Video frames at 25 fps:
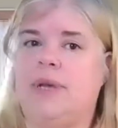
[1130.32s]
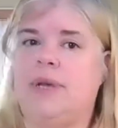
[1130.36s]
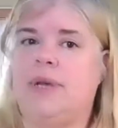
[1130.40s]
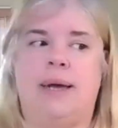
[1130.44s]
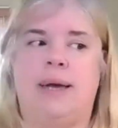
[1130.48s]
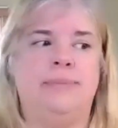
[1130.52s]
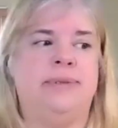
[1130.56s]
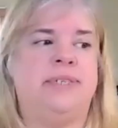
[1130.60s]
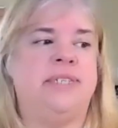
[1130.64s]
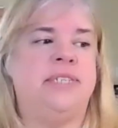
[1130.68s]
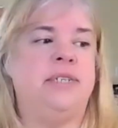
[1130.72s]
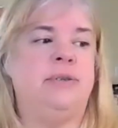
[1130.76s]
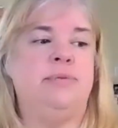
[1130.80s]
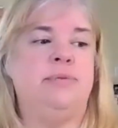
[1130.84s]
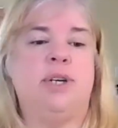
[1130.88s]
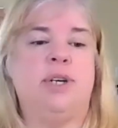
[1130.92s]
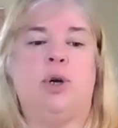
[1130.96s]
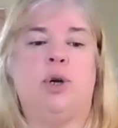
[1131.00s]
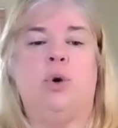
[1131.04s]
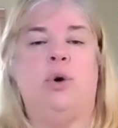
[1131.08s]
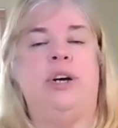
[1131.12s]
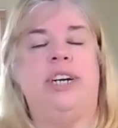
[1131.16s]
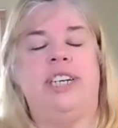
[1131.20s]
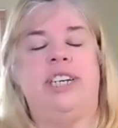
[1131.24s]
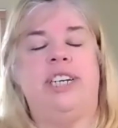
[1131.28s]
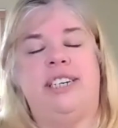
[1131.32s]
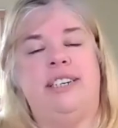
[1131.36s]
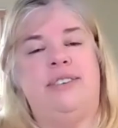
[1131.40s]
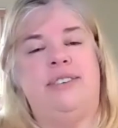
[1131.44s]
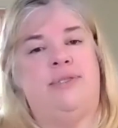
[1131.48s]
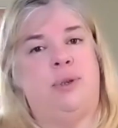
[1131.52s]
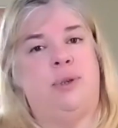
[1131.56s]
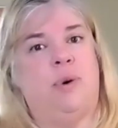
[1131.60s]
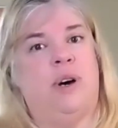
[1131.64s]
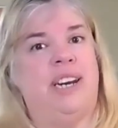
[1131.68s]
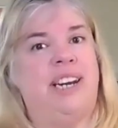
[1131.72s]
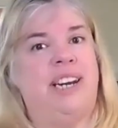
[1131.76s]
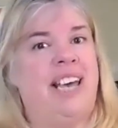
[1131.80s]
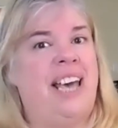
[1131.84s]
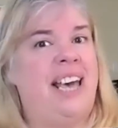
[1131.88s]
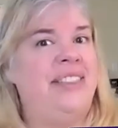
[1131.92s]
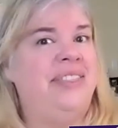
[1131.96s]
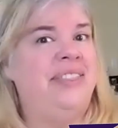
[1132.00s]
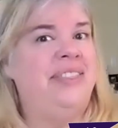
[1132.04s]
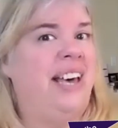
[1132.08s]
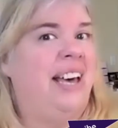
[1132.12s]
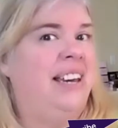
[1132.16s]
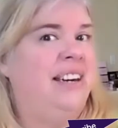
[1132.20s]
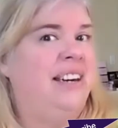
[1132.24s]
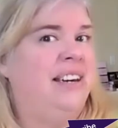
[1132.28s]
I'm still recording if you want to add
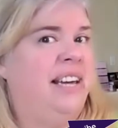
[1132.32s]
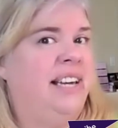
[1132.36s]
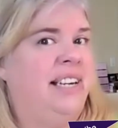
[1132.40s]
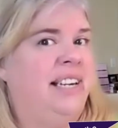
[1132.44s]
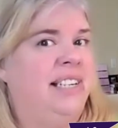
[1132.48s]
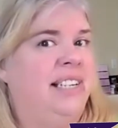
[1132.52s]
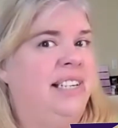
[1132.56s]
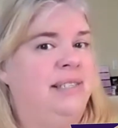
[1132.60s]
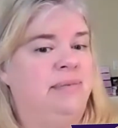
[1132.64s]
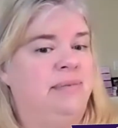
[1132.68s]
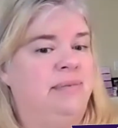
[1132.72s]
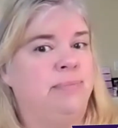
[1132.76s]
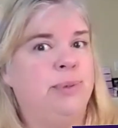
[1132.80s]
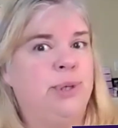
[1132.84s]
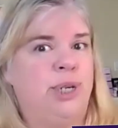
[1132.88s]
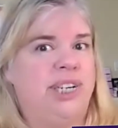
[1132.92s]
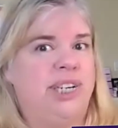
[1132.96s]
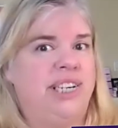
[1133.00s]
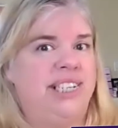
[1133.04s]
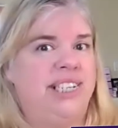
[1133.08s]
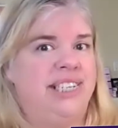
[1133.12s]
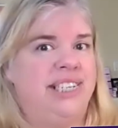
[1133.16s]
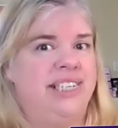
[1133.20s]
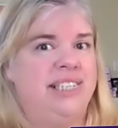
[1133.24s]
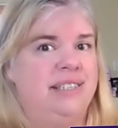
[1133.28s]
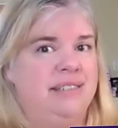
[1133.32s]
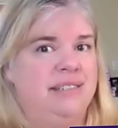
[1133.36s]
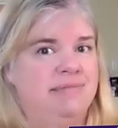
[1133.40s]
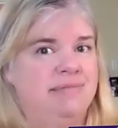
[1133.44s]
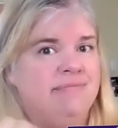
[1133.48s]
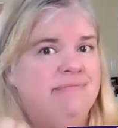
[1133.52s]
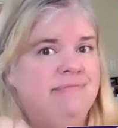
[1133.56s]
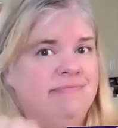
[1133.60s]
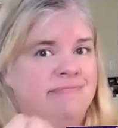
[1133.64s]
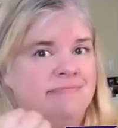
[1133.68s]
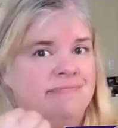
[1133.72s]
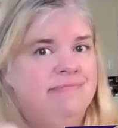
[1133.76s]
that, and I can put it in.